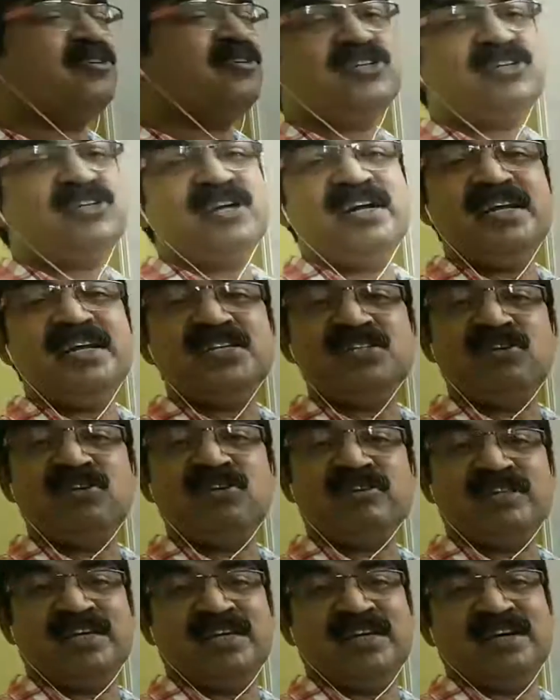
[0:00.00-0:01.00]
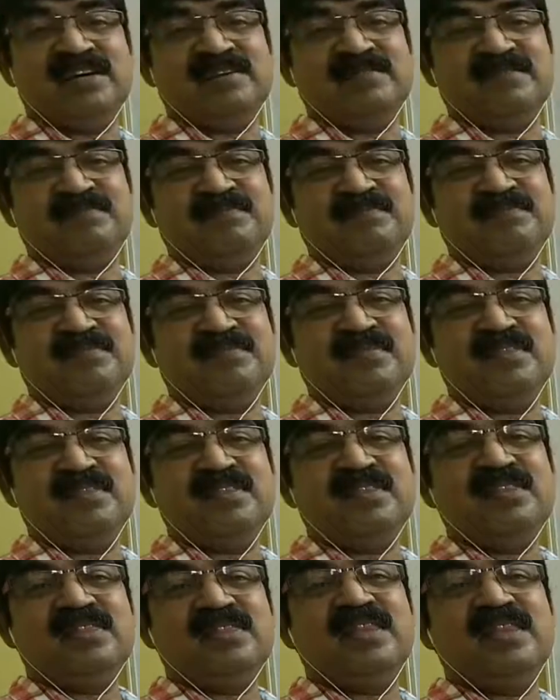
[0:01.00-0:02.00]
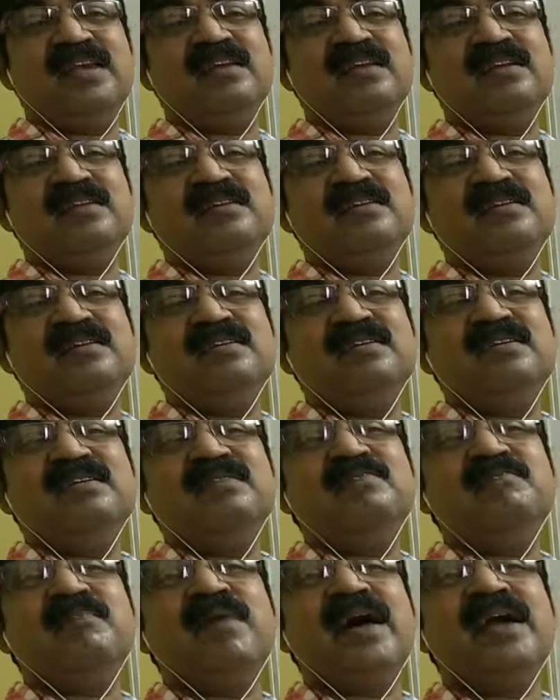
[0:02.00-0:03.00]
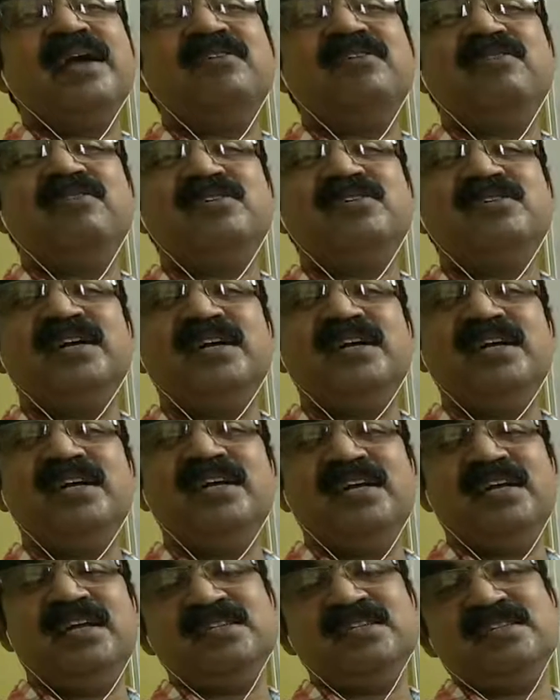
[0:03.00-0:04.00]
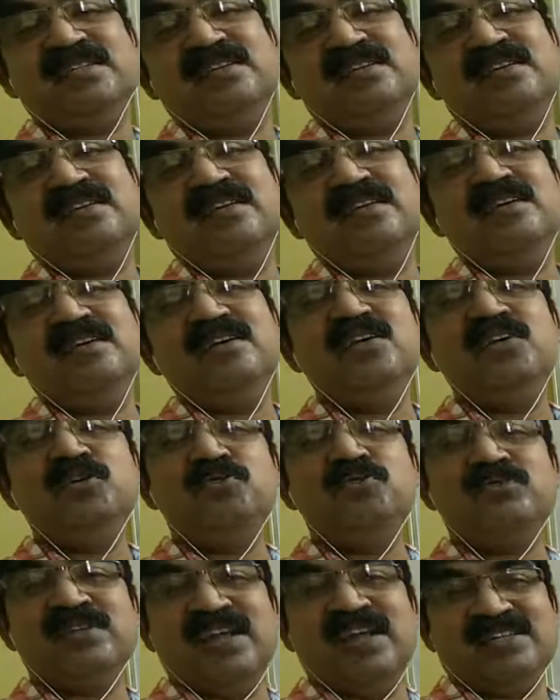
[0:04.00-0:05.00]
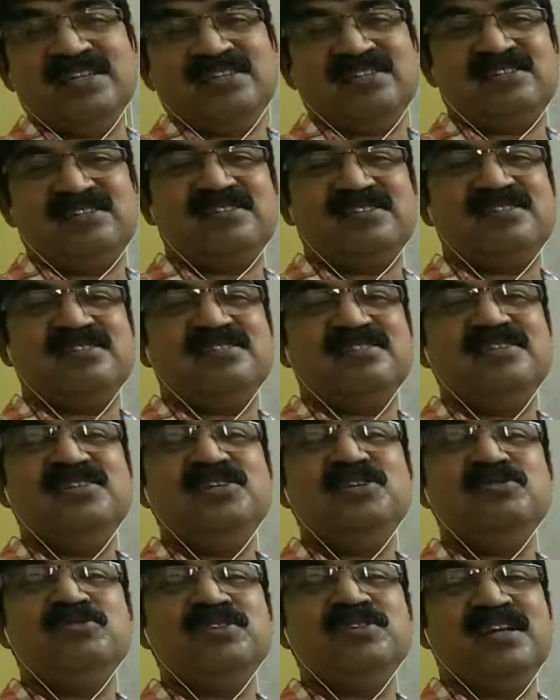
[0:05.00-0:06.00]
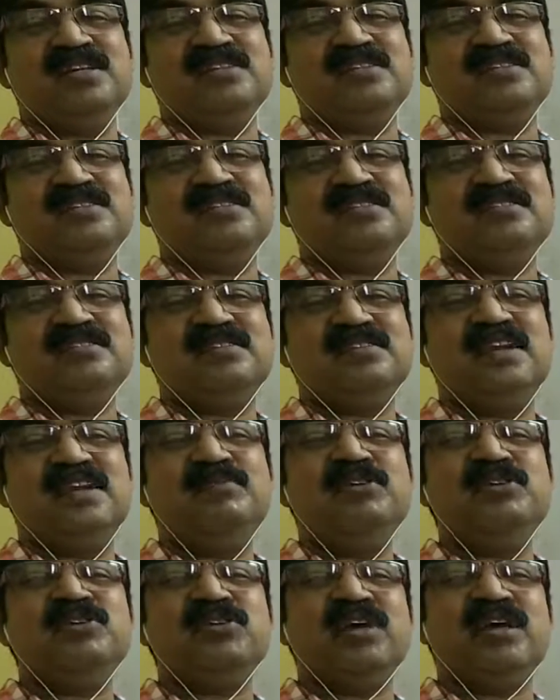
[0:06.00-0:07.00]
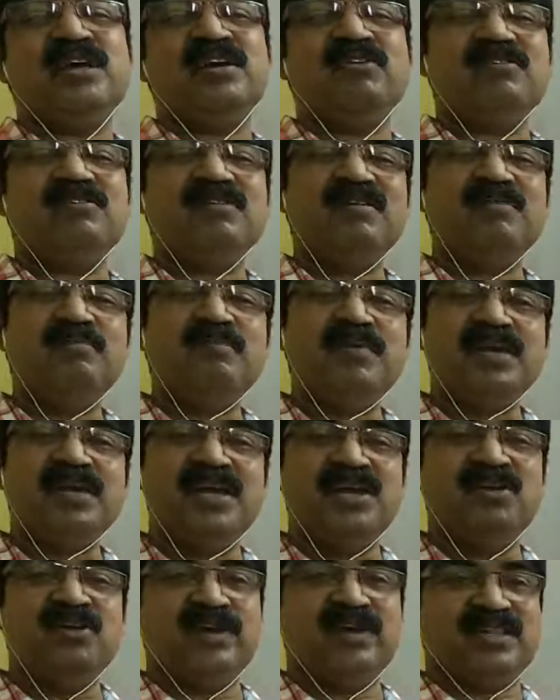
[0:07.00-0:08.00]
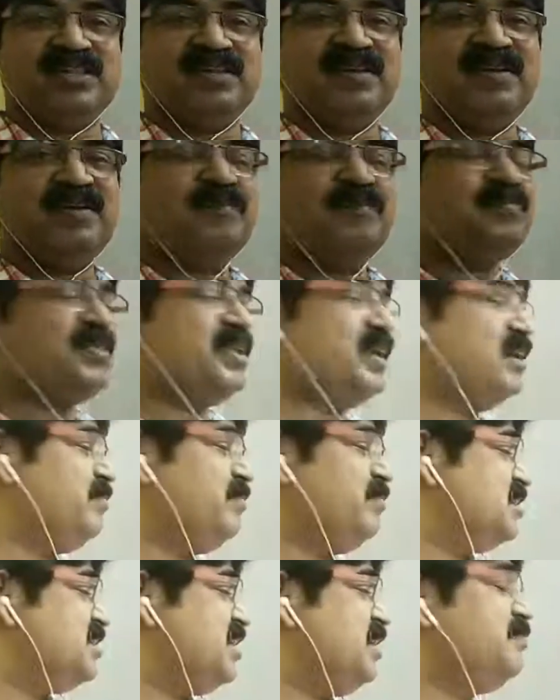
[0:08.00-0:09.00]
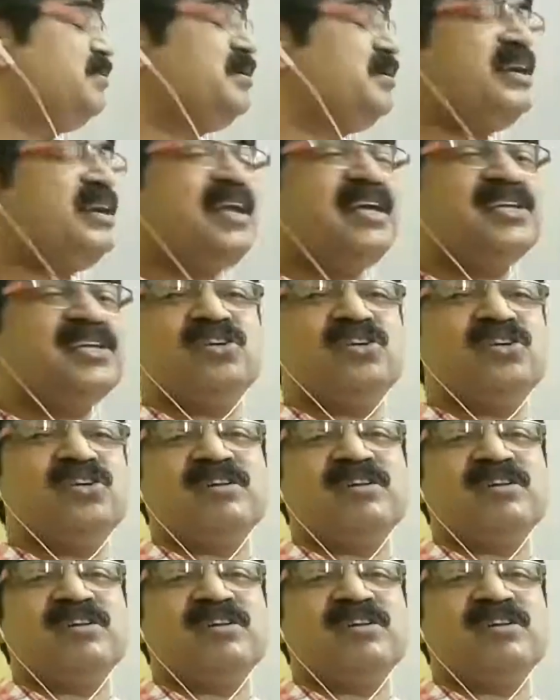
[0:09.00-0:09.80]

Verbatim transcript: study is not there, then micro study is useless. Useless. That means you cannot begin with. That means if tree is not